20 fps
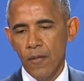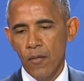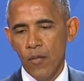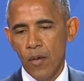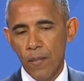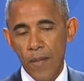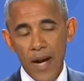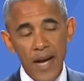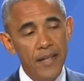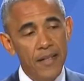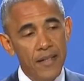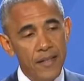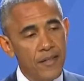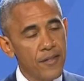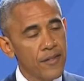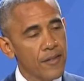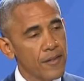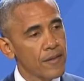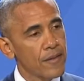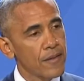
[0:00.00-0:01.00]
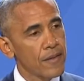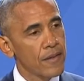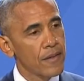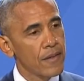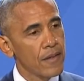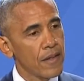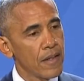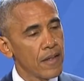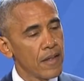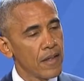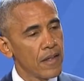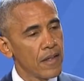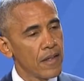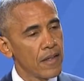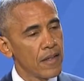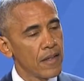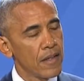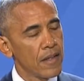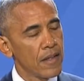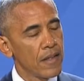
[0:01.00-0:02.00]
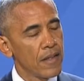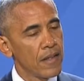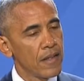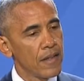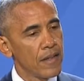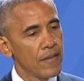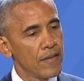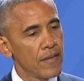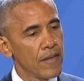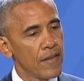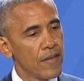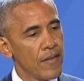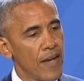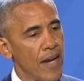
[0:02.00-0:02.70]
remind us of